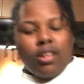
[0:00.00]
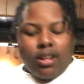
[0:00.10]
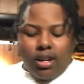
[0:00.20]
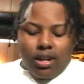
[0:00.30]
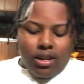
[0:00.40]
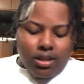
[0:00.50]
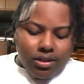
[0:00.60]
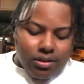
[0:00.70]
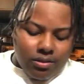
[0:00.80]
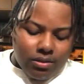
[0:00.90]
uh,
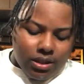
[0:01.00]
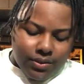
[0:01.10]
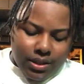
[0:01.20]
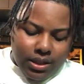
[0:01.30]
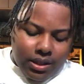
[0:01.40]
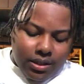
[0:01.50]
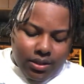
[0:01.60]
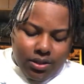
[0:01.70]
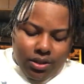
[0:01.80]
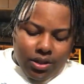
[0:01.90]
what else was gonna say,
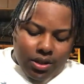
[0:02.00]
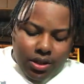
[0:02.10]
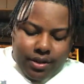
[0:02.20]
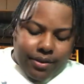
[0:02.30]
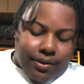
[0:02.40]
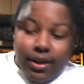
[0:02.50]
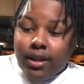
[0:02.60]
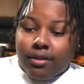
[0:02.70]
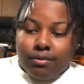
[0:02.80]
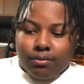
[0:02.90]
freaking,